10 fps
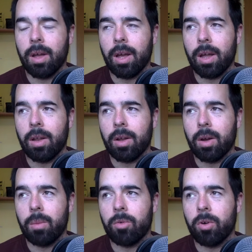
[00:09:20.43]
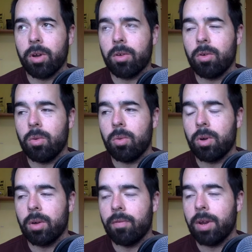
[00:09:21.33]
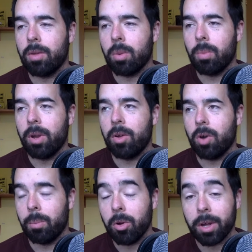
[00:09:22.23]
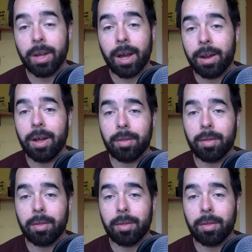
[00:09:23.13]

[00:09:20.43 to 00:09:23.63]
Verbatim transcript: and I'm trying to convince somebody who I'm looking at